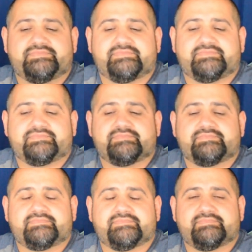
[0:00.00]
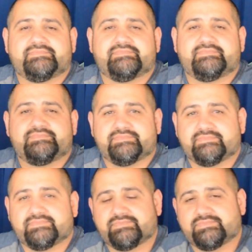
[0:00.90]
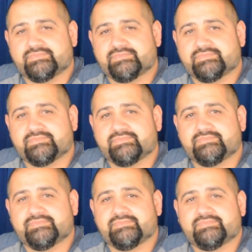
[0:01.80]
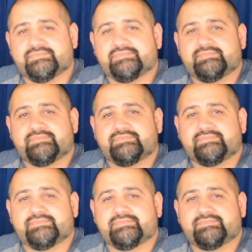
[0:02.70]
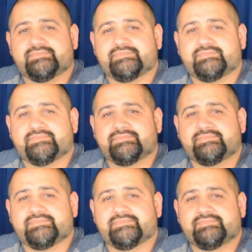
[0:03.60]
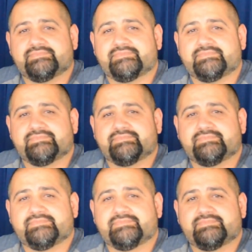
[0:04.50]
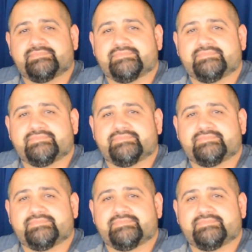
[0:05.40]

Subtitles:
(not speaking)